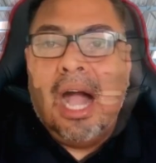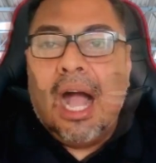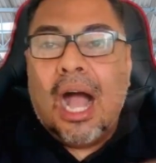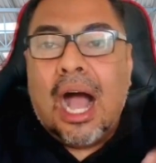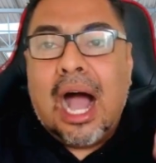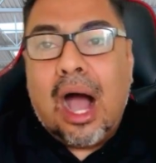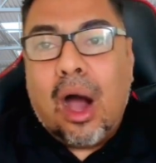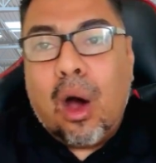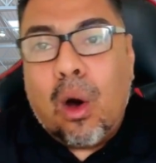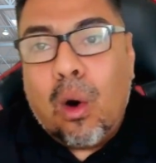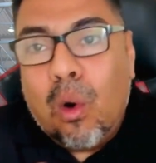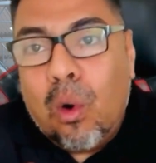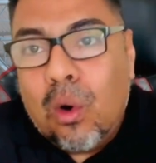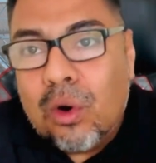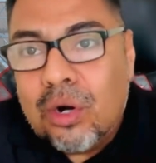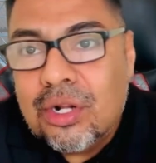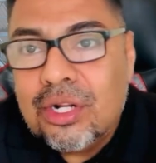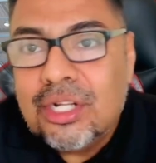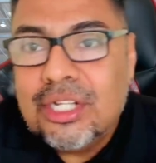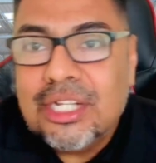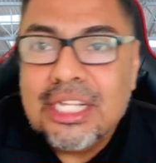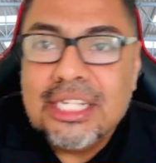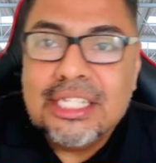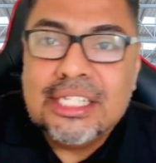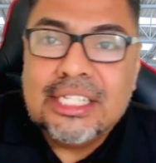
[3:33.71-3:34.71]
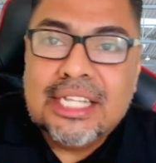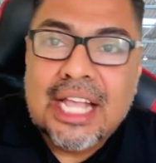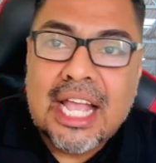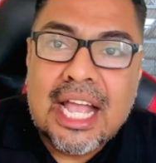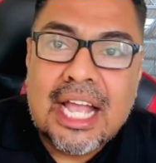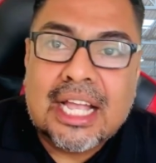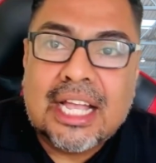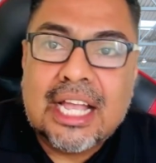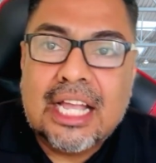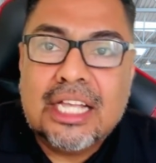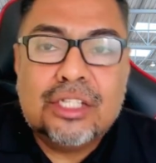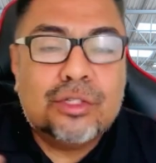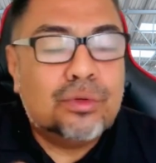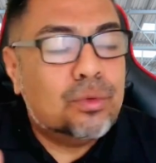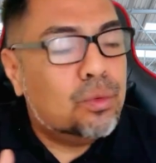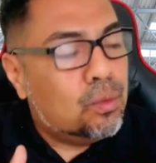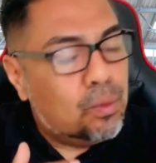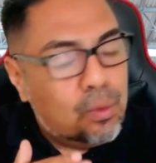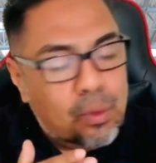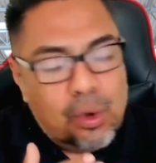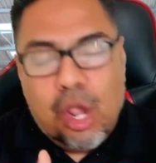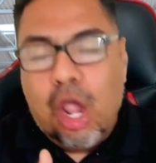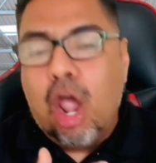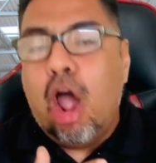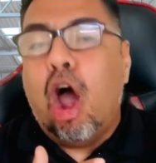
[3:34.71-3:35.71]
At Orders in Seconds,
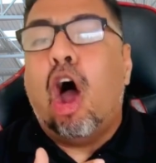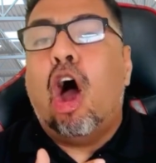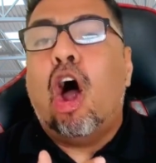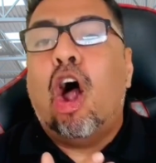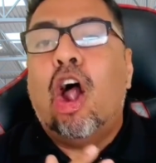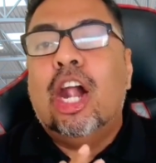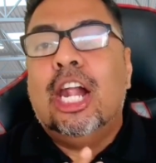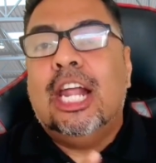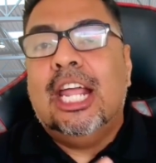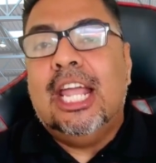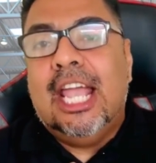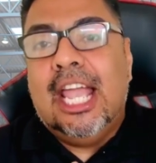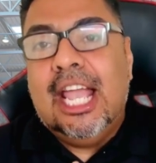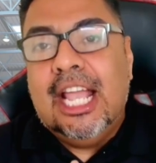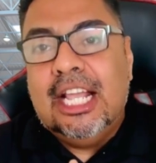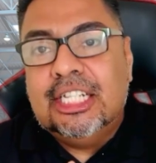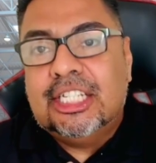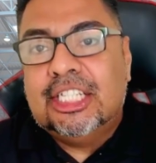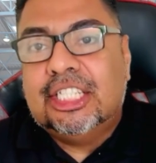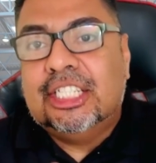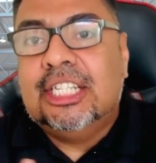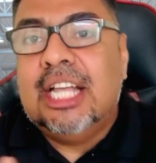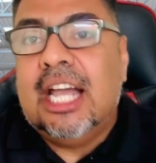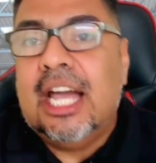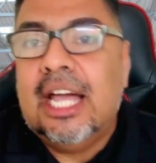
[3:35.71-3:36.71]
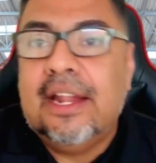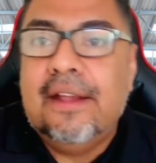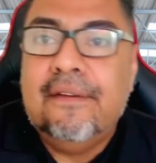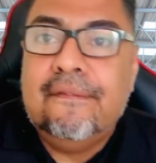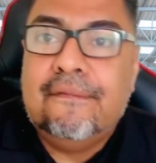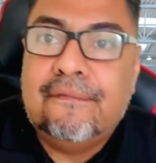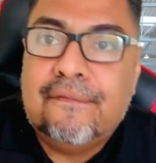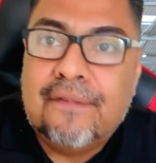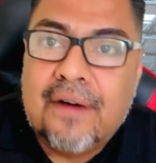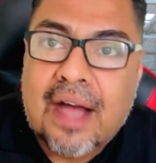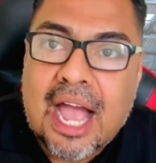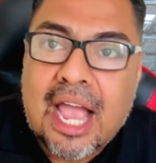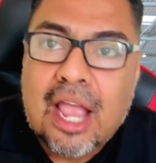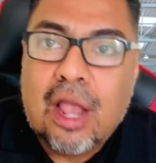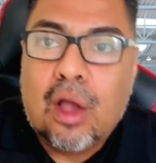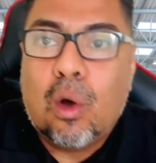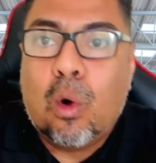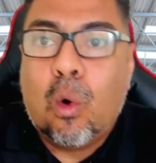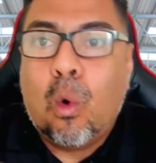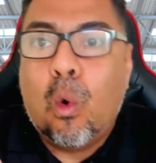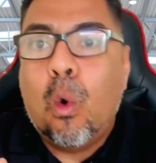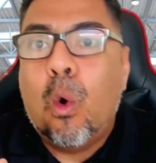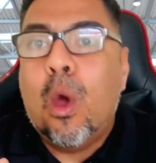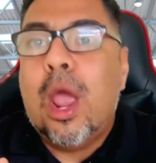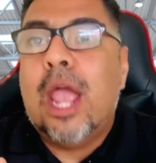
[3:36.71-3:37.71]
we are a certified
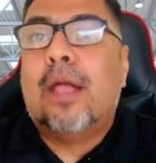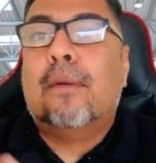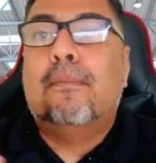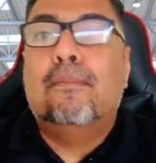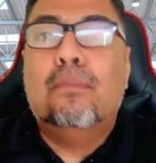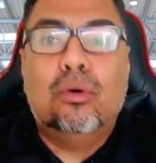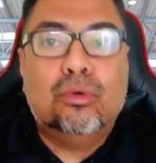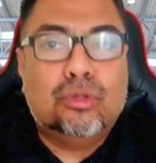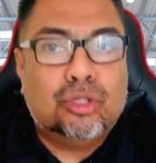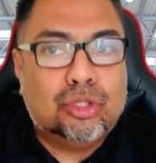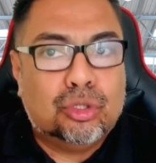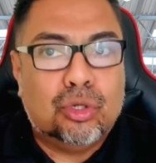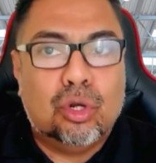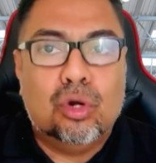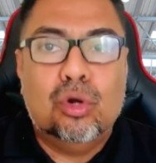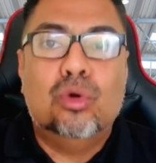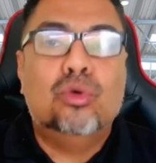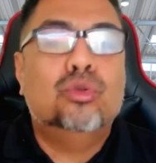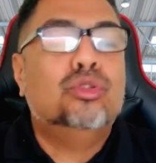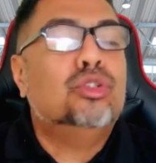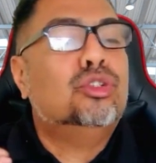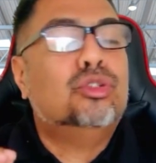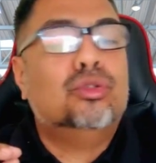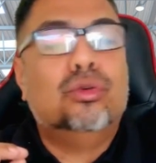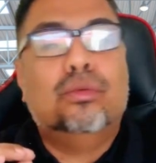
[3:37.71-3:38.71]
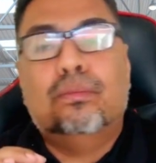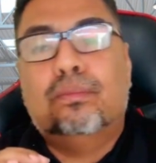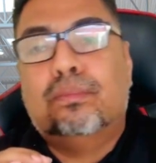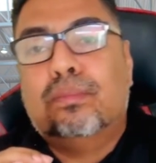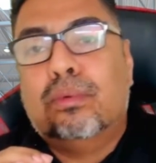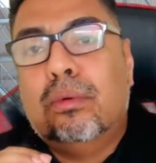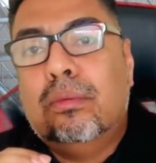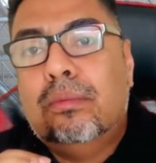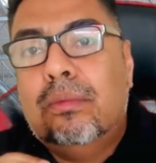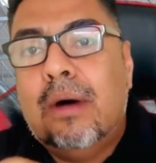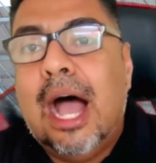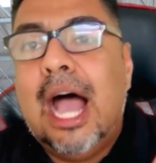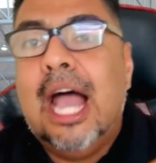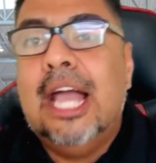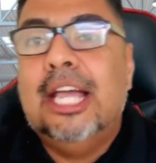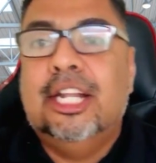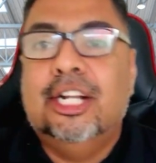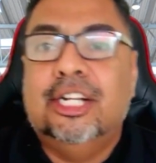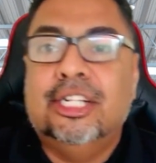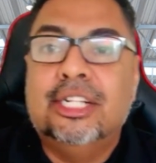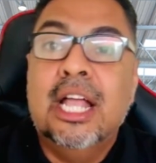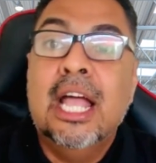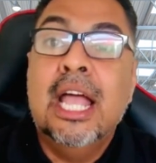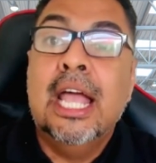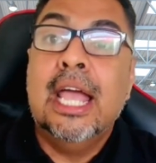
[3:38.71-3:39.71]
QuickBooks solution
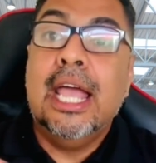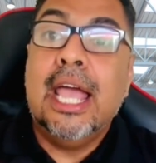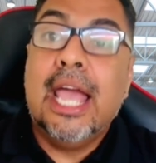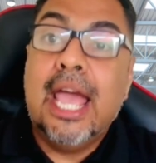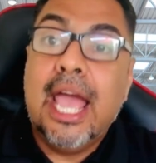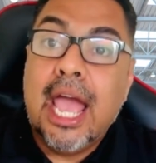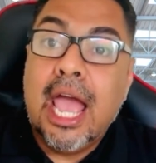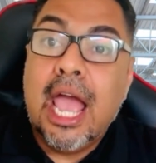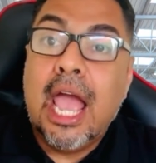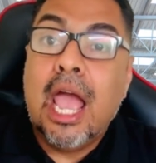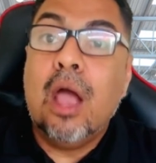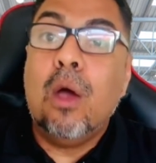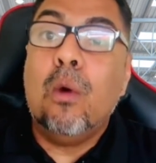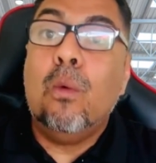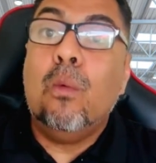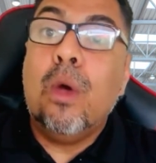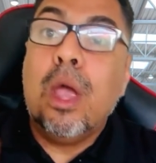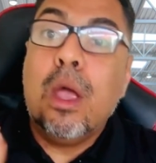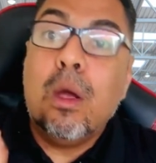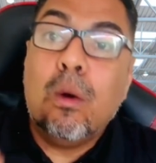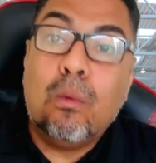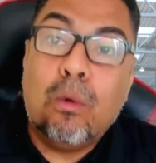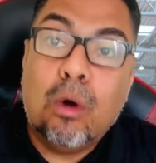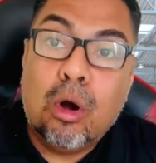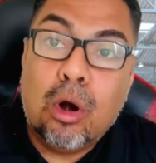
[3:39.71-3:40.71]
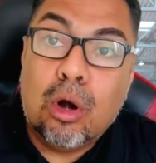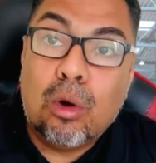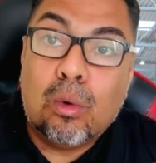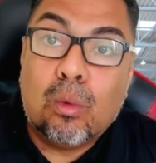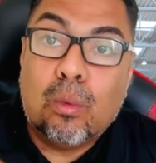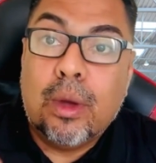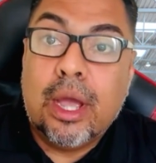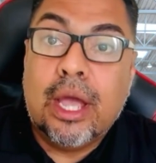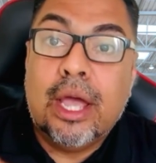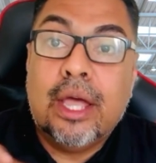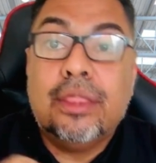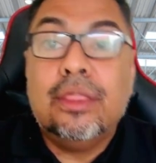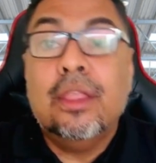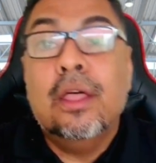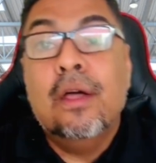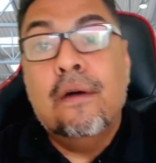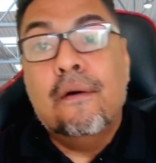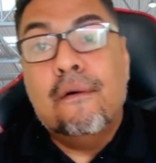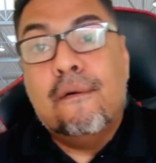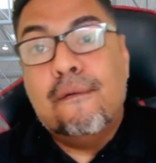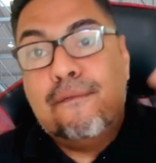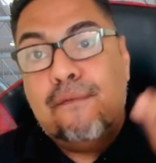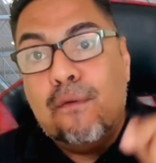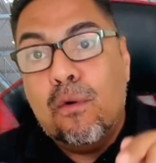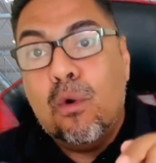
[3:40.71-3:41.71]
provider, and we work with
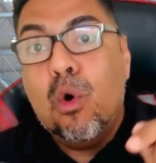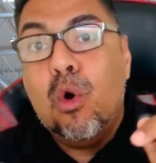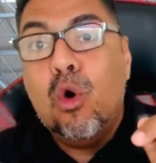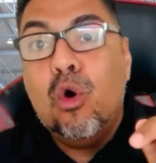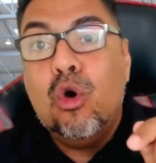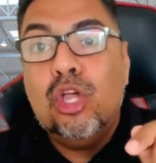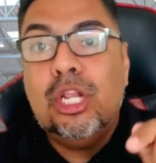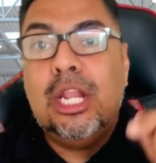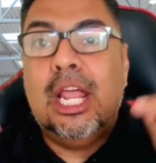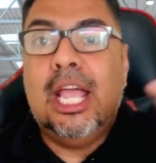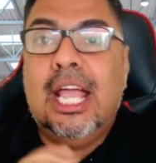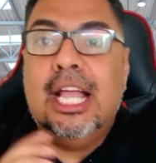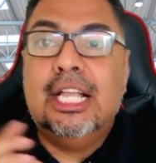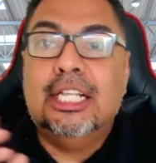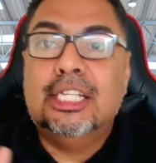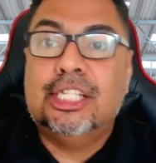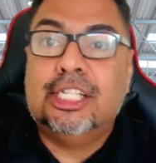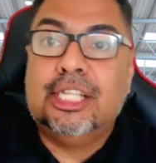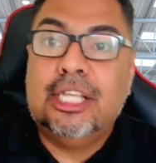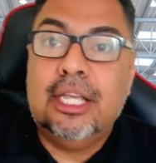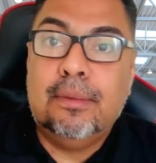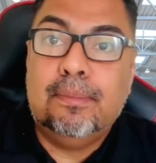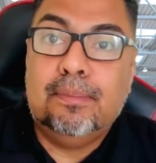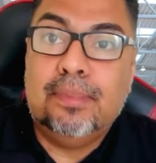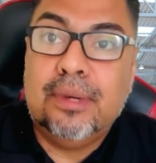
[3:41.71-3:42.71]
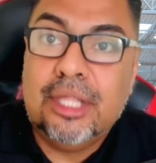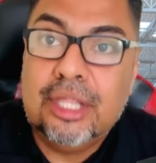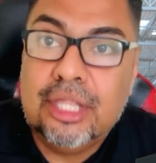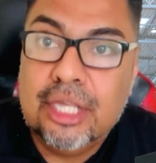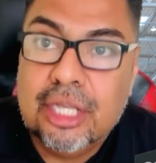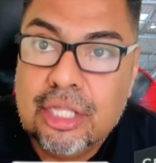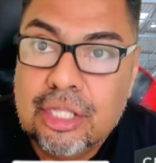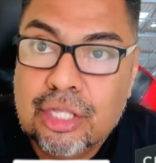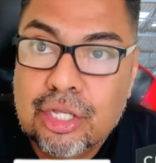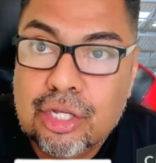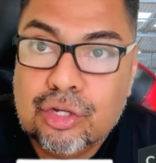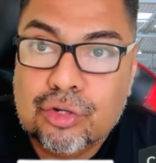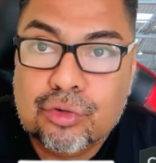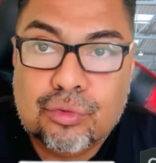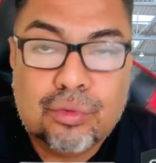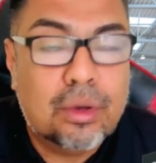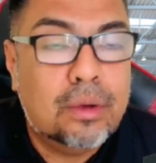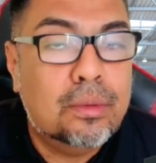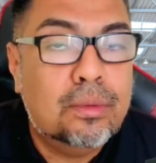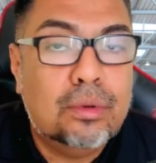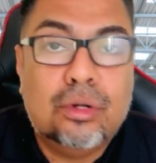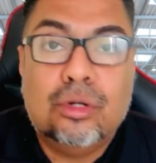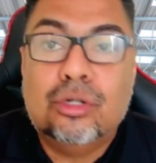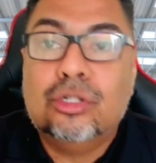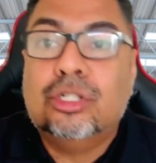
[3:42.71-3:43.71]
food and CPG
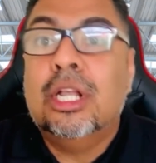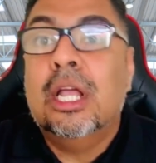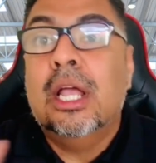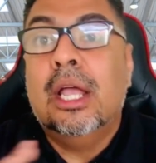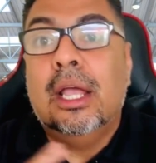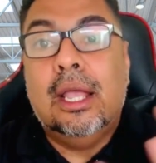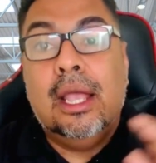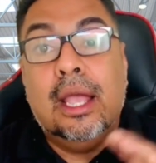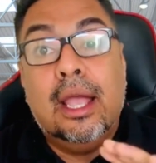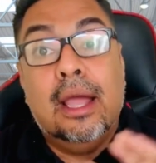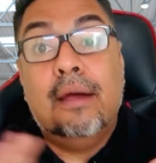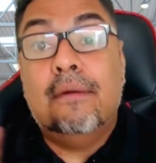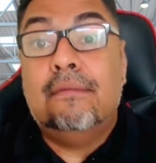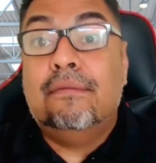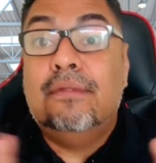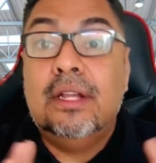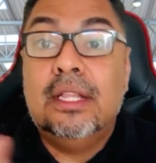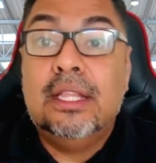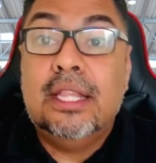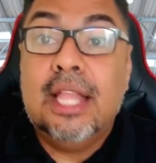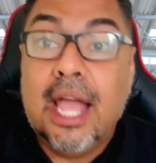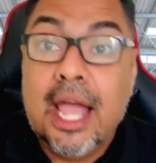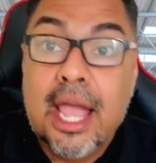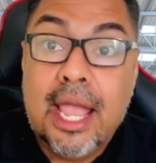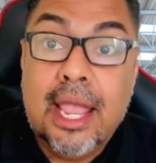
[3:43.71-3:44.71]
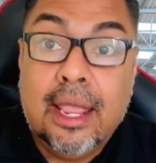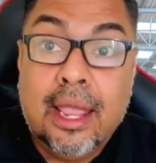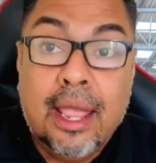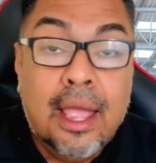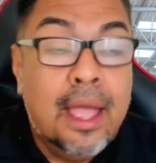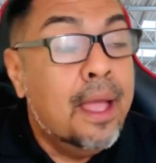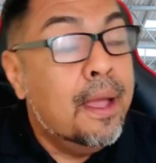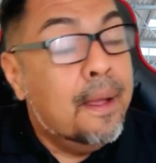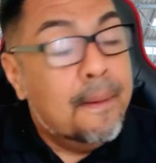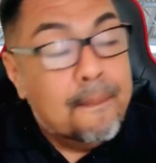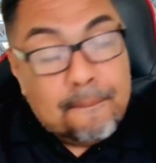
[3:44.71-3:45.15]
distributors every day.